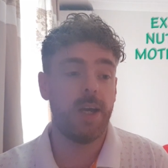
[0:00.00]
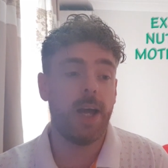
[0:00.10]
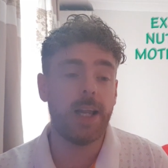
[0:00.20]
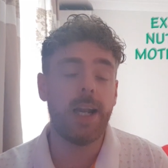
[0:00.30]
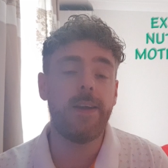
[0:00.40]

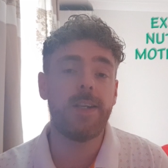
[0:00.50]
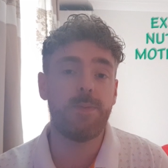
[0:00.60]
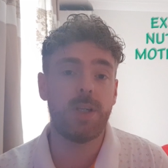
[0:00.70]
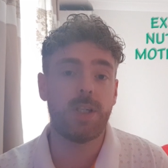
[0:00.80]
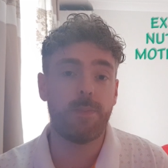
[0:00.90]
and that leaves
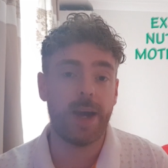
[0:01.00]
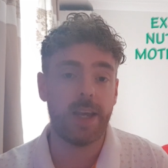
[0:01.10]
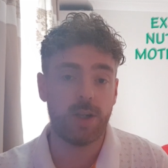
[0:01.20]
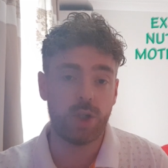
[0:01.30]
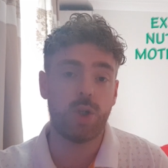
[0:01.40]
me
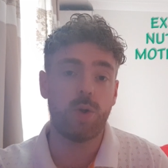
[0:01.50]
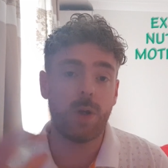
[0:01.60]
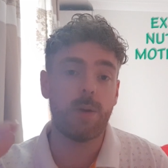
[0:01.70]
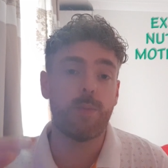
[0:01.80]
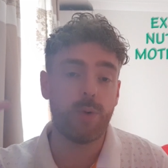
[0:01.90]
space to
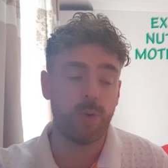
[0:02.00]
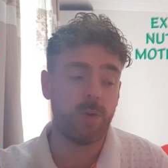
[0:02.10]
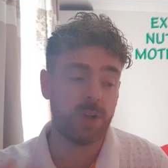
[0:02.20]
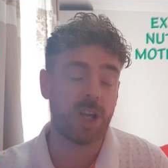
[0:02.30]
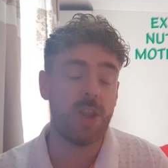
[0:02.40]

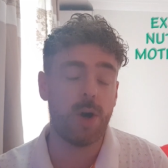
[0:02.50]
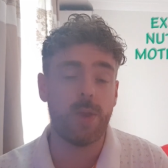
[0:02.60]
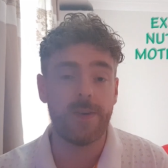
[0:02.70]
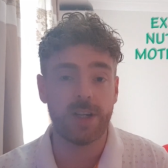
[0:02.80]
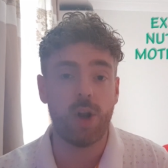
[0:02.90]
improve, because I know
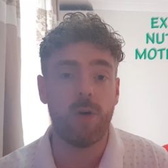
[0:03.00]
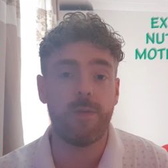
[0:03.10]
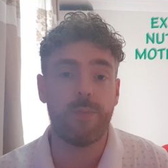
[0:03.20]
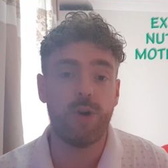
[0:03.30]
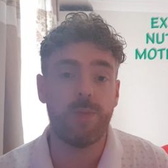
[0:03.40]
there is a lot of
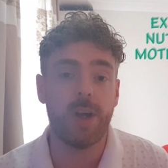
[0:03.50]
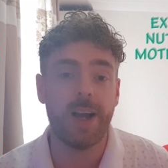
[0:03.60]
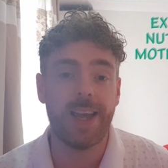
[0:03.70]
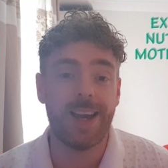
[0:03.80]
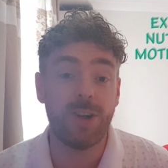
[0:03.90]
improvement I
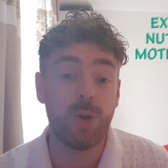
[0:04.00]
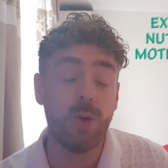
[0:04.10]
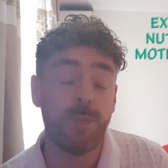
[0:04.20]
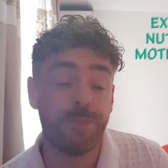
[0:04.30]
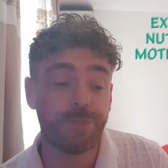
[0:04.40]
can
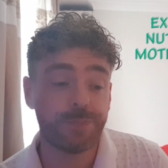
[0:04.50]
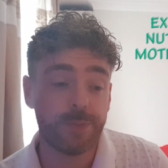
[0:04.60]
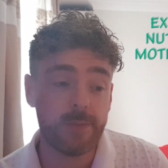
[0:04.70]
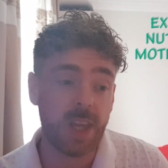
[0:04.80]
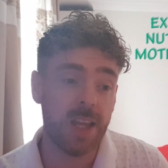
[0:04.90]
do.
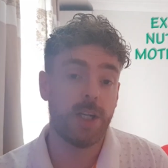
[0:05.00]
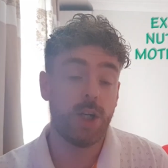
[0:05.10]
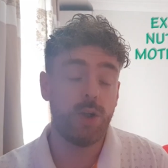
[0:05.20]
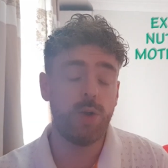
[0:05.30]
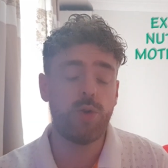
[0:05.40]

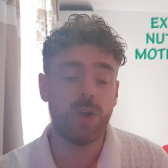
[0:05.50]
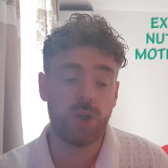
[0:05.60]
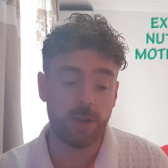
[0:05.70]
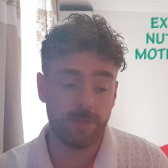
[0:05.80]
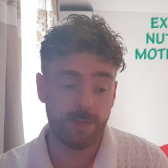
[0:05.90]

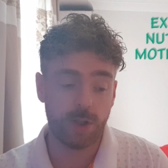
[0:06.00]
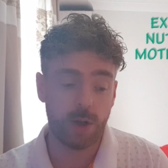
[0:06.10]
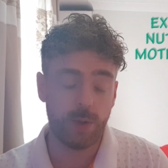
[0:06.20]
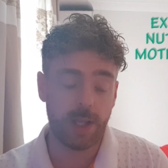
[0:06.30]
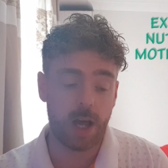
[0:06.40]
Nutrition,
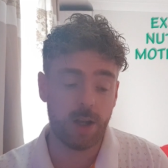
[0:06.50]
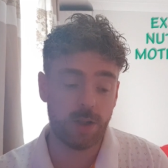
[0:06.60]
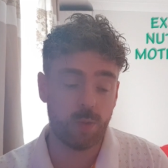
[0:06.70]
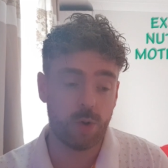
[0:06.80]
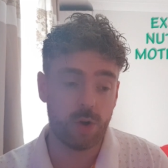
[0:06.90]
so
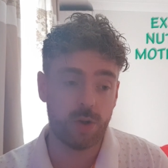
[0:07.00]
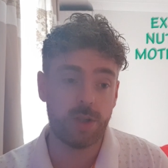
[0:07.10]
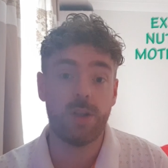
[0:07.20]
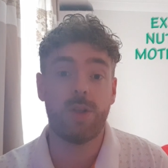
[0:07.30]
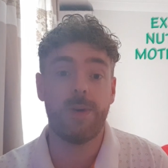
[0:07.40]
that
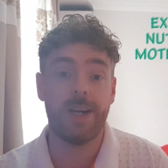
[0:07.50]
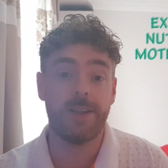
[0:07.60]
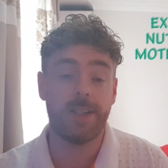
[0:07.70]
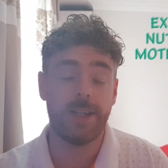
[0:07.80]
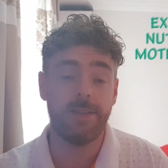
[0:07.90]
was 3 out
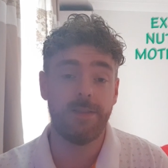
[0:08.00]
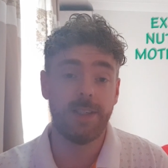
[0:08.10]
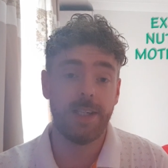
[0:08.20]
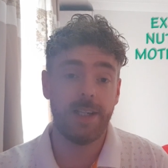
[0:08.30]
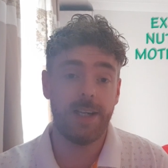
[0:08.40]
of 10,
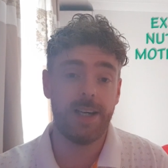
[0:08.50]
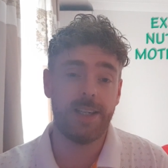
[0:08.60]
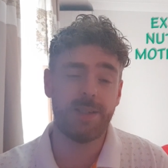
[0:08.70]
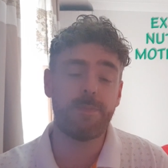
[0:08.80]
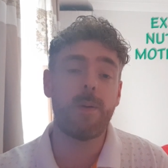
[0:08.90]
and
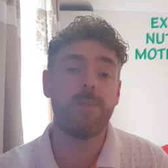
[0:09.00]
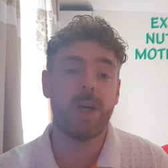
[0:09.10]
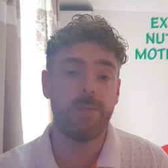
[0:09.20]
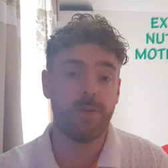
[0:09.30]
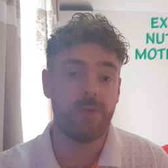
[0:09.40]
that's bumped
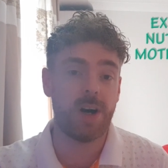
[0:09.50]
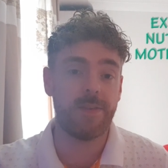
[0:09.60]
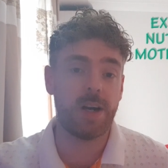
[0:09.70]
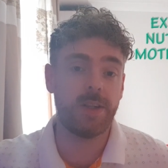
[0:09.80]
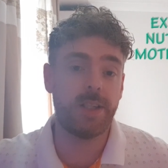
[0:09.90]
up to
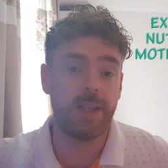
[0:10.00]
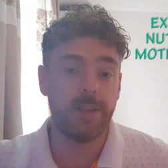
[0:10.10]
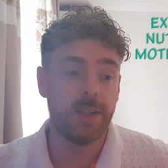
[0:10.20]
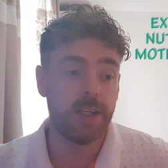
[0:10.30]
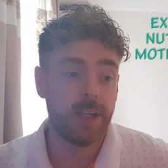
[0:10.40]
5 out of 10.
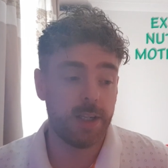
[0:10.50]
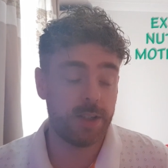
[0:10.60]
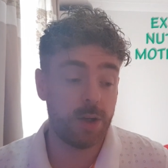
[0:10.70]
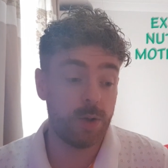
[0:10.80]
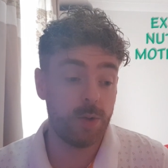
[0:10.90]

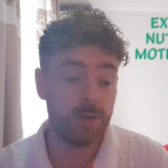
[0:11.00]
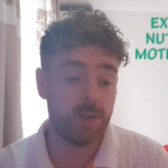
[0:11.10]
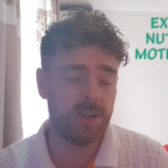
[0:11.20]
So